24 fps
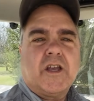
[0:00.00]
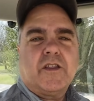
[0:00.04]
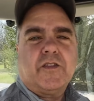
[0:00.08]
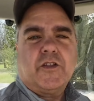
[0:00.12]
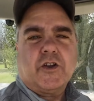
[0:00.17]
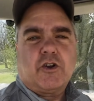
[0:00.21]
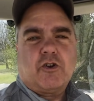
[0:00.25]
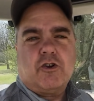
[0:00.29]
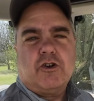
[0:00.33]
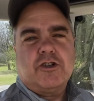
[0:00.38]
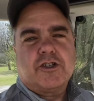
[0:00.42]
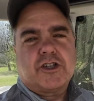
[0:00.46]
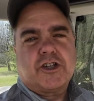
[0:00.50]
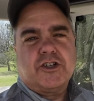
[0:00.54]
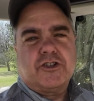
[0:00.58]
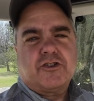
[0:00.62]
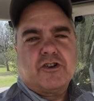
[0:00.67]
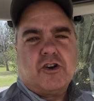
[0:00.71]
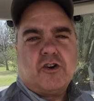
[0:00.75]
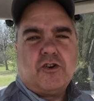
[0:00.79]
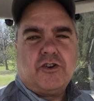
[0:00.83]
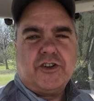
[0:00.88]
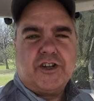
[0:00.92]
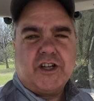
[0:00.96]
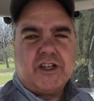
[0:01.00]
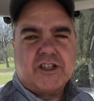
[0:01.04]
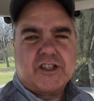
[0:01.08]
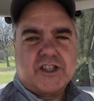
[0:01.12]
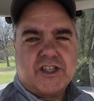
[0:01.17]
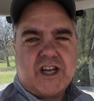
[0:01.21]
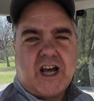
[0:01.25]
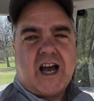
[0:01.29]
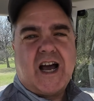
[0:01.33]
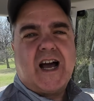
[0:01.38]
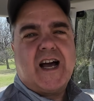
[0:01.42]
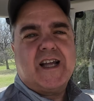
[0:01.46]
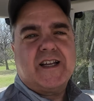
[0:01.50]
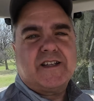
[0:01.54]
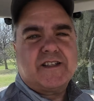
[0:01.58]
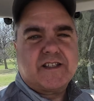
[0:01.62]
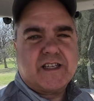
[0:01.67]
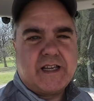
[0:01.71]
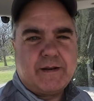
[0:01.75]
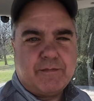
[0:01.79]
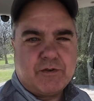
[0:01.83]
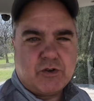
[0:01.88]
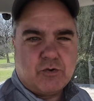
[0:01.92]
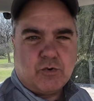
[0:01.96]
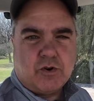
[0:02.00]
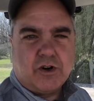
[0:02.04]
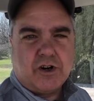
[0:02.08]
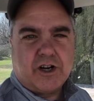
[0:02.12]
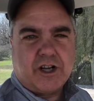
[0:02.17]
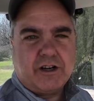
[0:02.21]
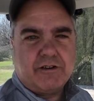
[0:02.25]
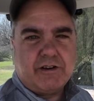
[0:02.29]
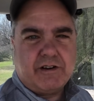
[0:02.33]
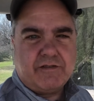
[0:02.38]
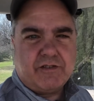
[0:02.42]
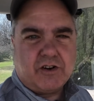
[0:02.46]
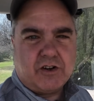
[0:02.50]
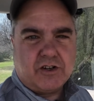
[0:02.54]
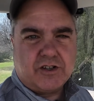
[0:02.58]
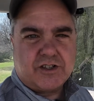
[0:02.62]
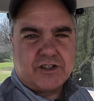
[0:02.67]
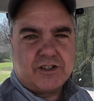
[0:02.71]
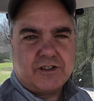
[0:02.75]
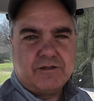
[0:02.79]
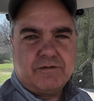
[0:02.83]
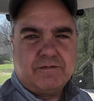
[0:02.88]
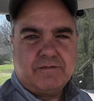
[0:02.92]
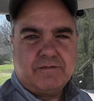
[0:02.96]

The cruise control does not seem to work in reverse.